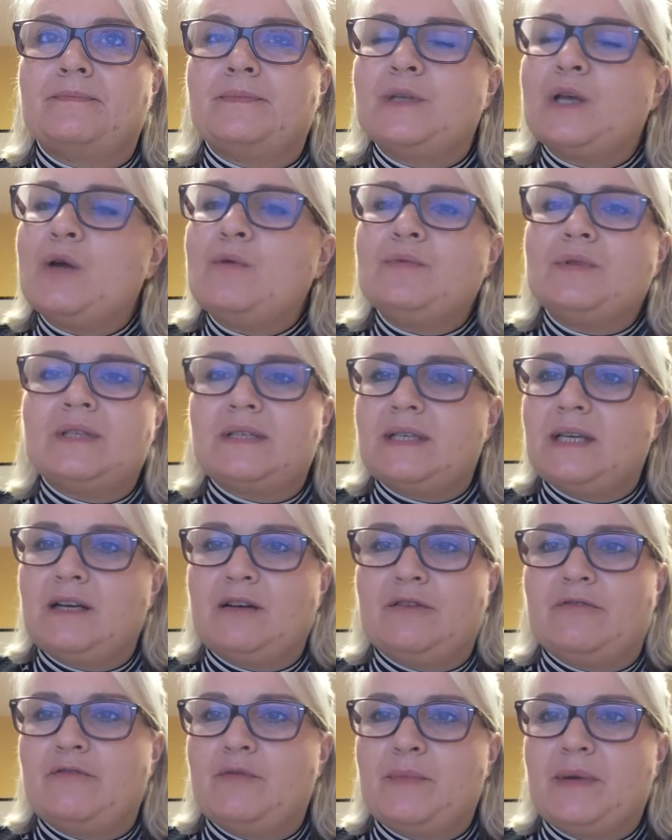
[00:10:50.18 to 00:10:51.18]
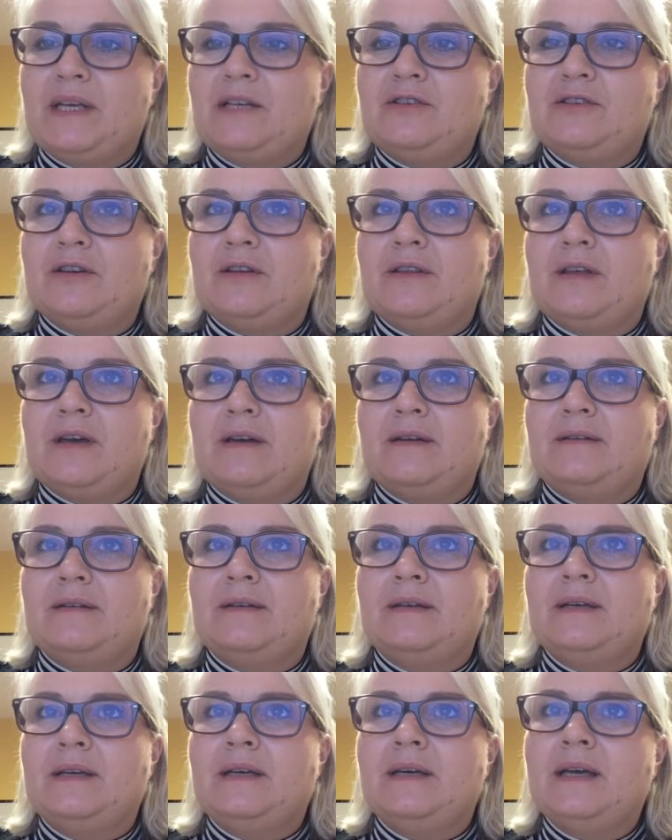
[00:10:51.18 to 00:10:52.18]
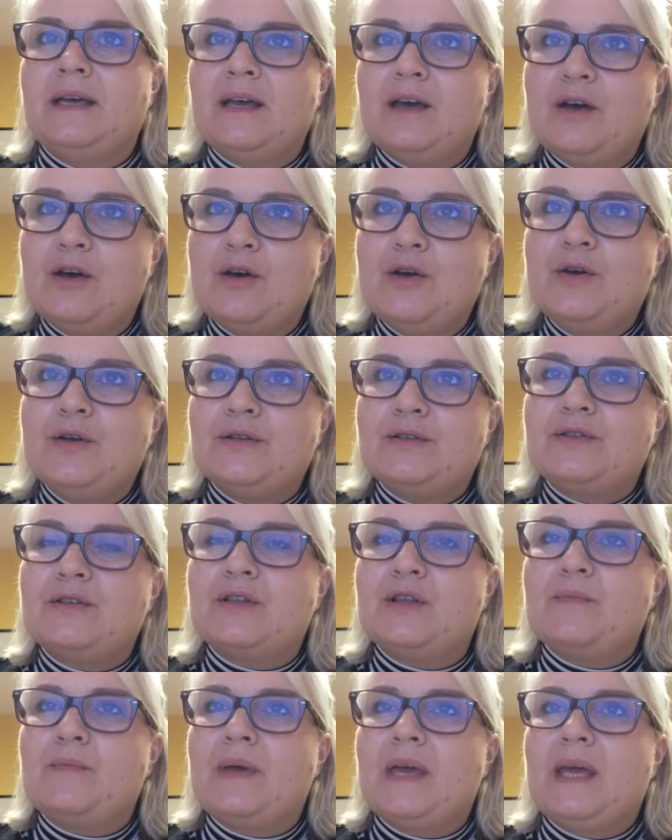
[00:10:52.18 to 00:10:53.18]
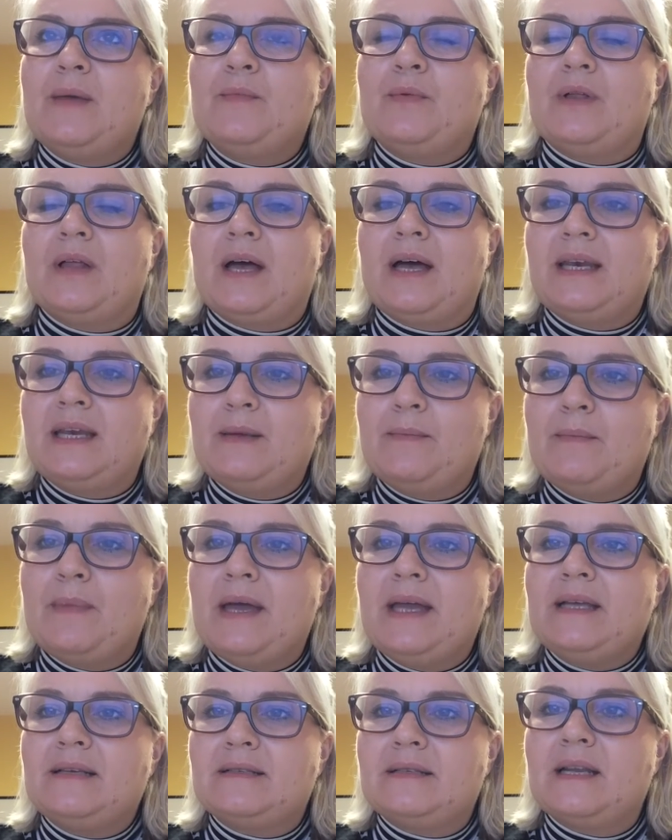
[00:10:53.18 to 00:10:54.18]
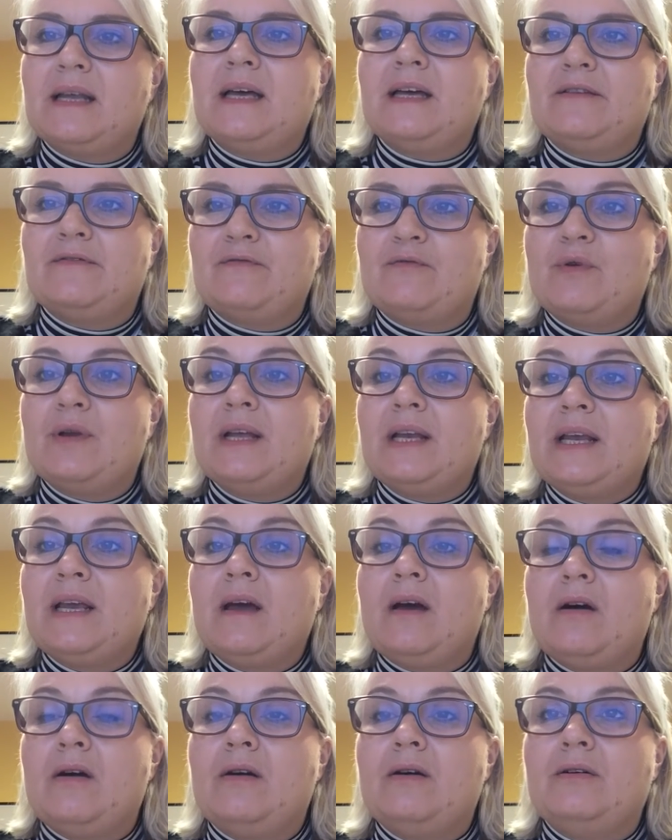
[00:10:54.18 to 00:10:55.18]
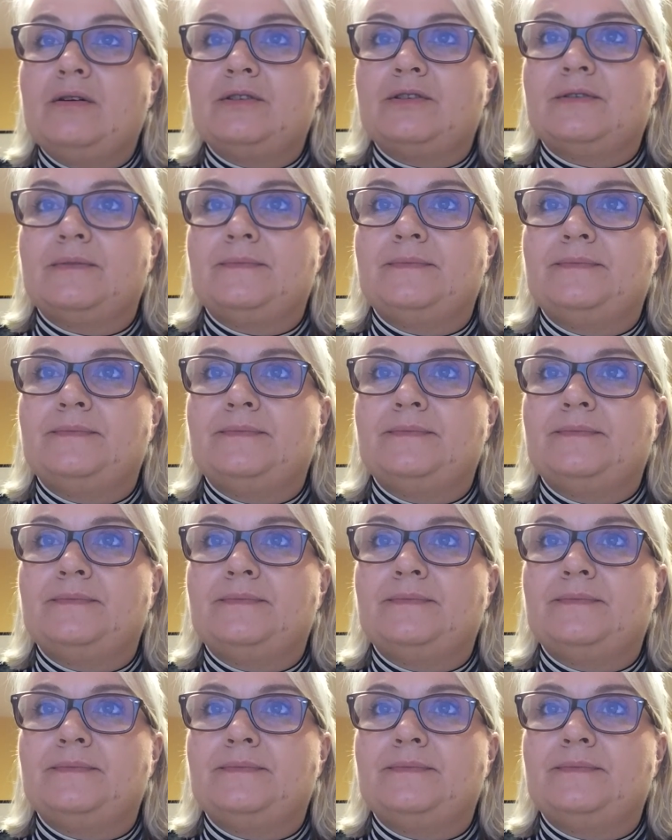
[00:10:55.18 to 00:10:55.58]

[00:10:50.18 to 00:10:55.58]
Don't steal from each other. It hurts other people and it makes life really hard.